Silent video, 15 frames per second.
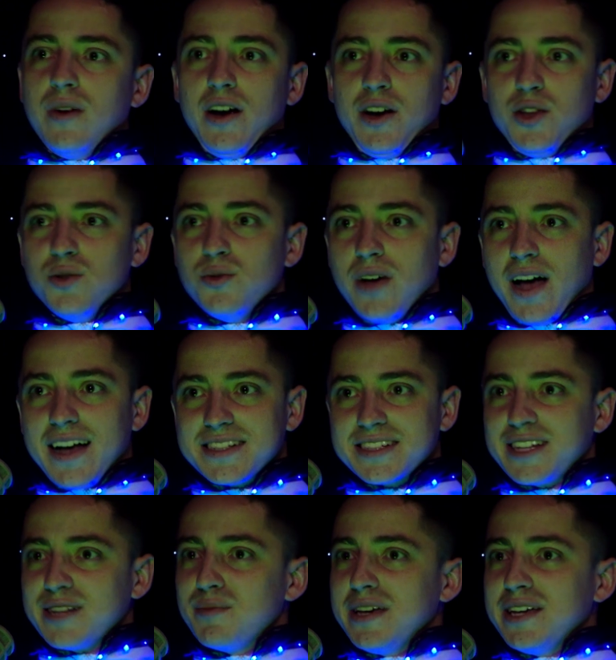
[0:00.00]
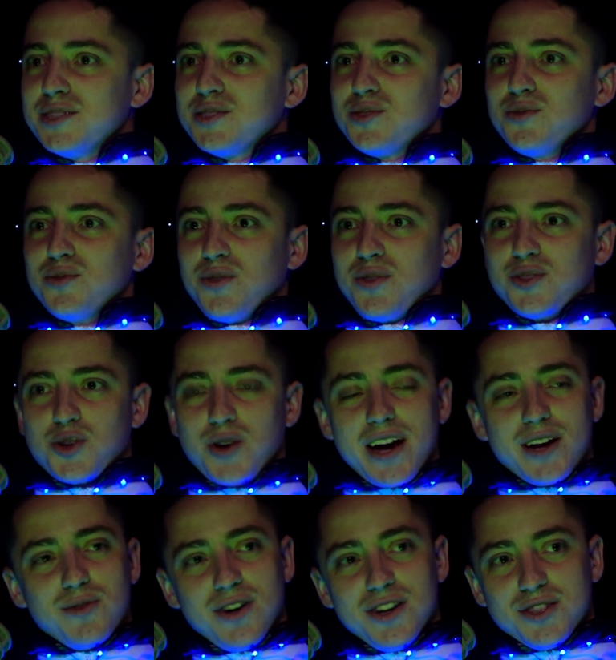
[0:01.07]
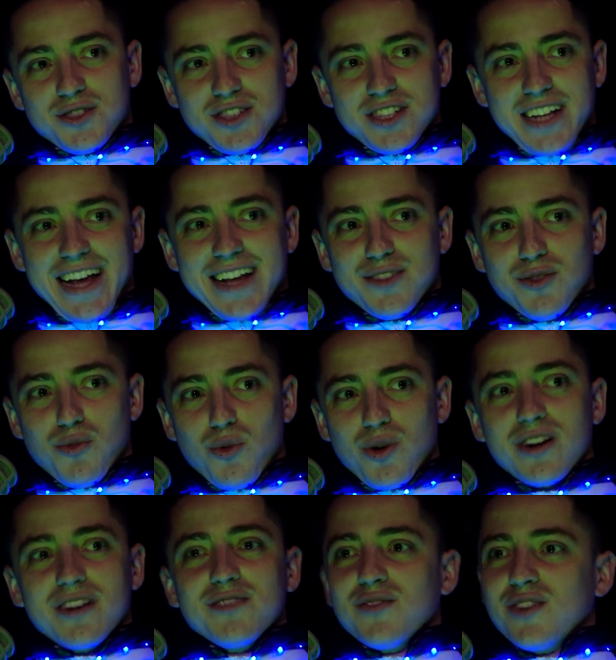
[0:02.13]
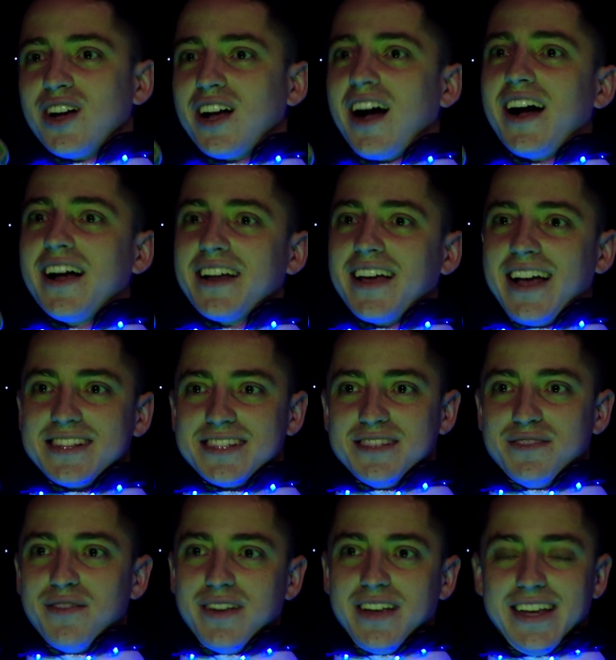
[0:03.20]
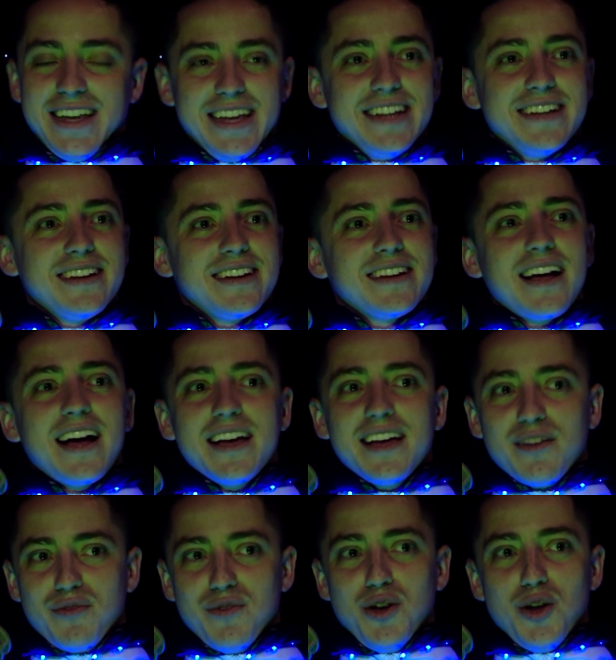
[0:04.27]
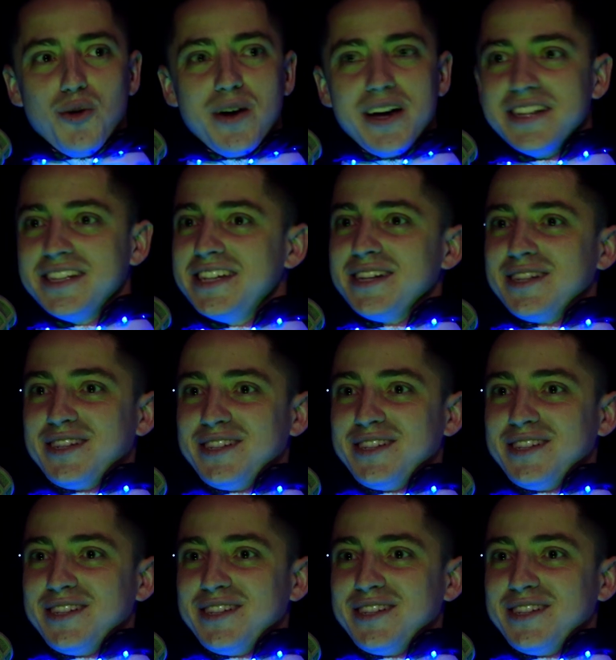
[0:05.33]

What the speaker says: Are you asking me to try to understand the word of God as if he did it? I have no idea.